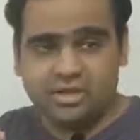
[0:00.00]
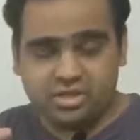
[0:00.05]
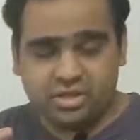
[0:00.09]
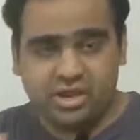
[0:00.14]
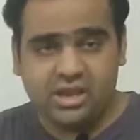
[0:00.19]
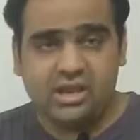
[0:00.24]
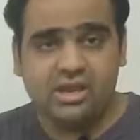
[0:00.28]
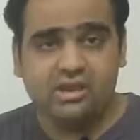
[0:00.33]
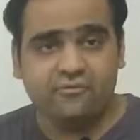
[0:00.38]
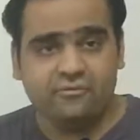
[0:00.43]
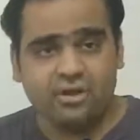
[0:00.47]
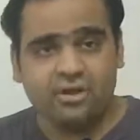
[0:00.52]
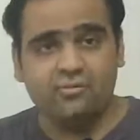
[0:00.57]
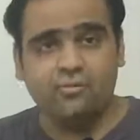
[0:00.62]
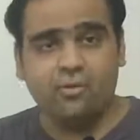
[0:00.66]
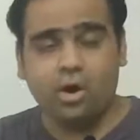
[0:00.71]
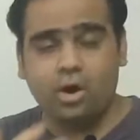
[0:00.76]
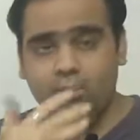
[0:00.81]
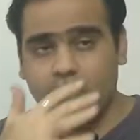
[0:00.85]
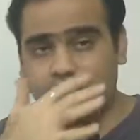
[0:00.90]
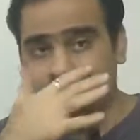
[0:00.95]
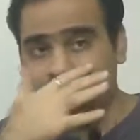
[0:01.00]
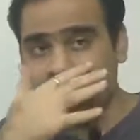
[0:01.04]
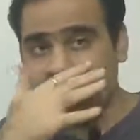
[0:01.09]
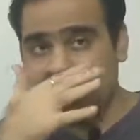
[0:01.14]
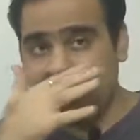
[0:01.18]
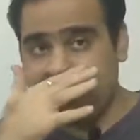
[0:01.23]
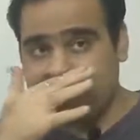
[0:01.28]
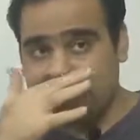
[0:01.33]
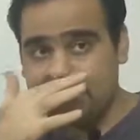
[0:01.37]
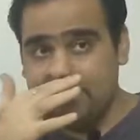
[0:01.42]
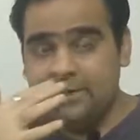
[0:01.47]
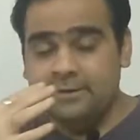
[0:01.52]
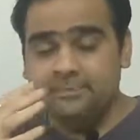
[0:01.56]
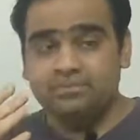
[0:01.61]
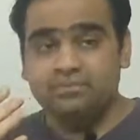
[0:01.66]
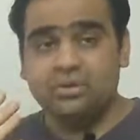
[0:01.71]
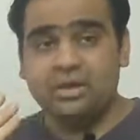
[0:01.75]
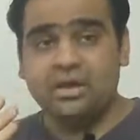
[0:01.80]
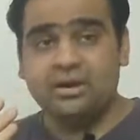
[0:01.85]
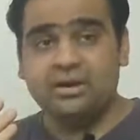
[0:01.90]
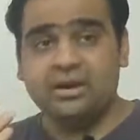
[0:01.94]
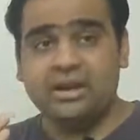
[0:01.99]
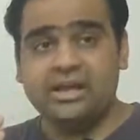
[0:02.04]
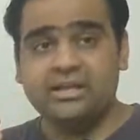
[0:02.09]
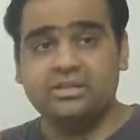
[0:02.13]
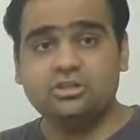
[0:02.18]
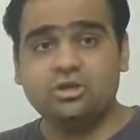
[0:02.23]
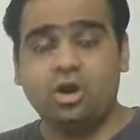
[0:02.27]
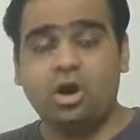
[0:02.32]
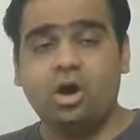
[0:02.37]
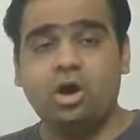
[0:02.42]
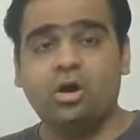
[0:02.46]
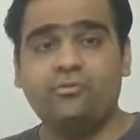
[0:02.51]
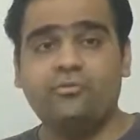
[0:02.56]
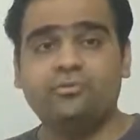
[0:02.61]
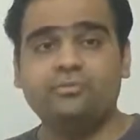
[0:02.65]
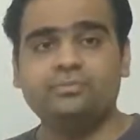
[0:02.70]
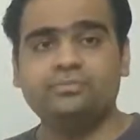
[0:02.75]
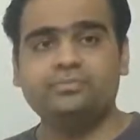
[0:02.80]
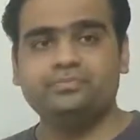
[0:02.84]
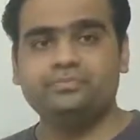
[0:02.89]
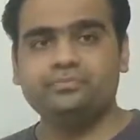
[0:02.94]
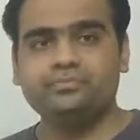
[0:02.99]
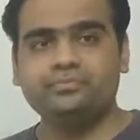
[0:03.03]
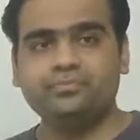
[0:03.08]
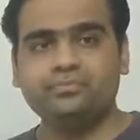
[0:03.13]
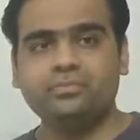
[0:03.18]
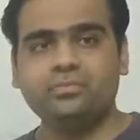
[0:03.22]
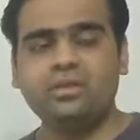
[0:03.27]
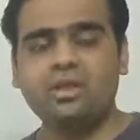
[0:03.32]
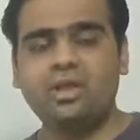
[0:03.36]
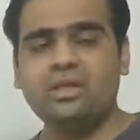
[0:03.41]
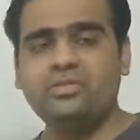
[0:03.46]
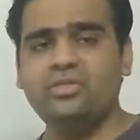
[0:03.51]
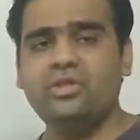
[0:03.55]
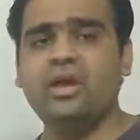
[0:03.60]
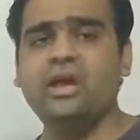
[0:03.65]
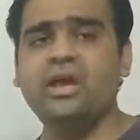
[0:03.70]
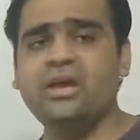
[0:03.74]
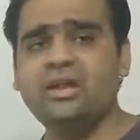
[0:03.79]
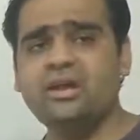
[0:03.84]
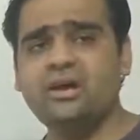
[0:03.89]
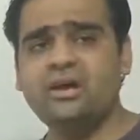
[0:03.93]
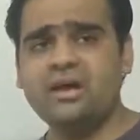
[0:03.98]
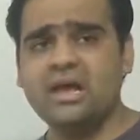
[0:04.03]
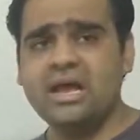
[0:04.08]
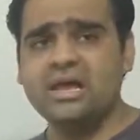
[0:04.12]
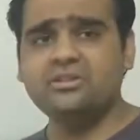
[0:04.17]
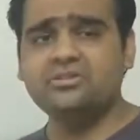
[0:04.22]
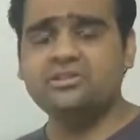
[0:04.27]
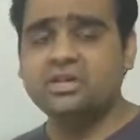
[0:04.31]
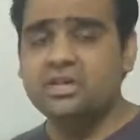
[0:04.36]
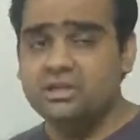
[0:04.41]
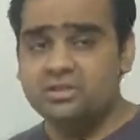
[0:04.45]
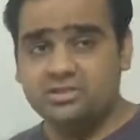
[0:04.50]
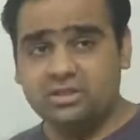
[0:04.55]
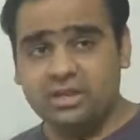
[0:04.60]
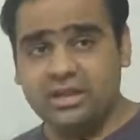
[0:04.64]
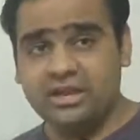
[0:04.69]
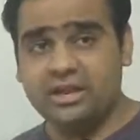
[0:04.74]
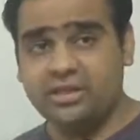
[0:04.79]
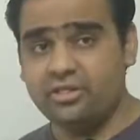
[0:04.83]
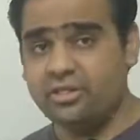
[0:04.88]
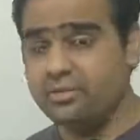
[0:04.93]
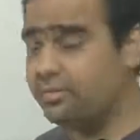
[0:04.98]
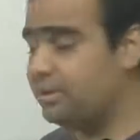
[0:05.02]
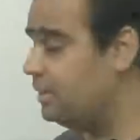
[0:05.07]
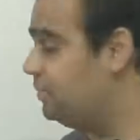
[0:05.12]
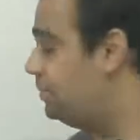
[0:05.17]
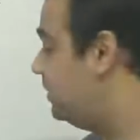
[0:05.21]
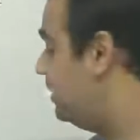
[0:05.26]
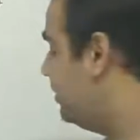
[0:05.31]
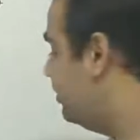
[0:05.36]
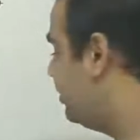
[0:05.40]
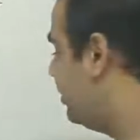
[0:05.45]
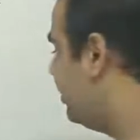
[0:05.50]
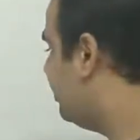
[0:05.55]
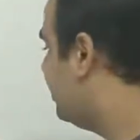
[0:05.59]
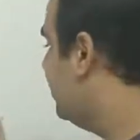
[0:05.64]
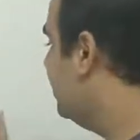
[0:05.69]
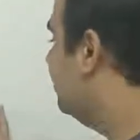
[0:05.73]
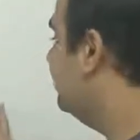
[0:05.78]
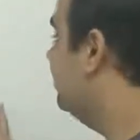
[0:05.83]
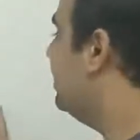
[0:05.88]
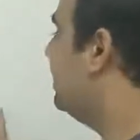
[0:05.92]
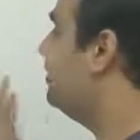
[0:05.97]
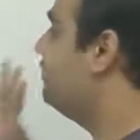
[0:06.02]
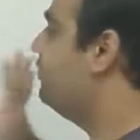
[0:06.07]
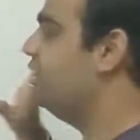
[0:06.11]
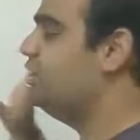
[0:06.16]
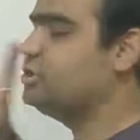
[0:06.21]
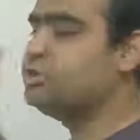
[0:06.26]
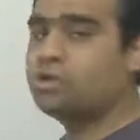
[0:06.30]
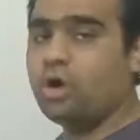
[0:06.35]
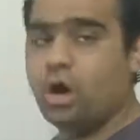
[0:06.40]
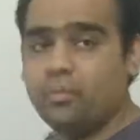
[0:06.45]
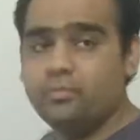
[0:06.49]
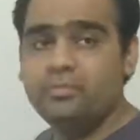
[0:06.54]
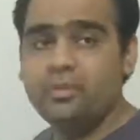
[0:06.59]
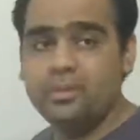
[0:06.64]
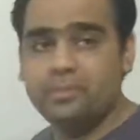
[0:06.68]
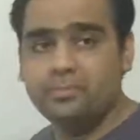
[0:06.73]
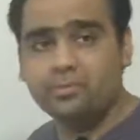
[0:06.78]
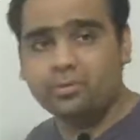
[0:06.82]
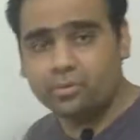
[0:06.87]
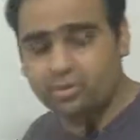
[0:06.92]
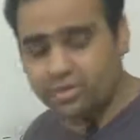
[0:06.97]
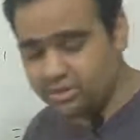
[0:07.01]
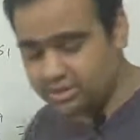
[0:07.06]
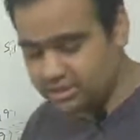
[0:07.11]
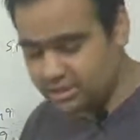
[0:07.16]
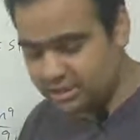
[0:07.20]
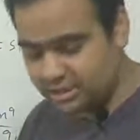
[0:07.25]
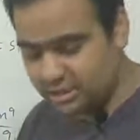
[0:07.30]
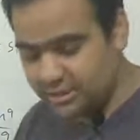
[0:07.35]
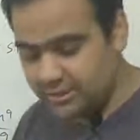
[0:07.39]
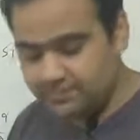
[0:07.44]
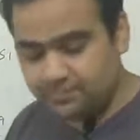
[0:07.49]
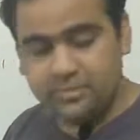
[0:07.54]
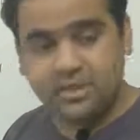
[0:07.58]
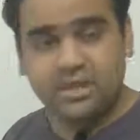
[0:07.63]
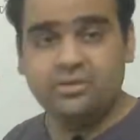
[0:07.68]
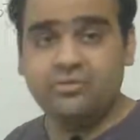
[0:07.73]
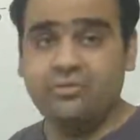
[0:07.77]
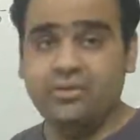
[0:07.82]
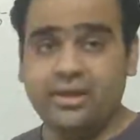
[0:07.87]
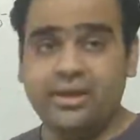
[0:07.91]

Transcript: 3, if I want to take the range of the error as 3 decimal places, then we stop the procedure. That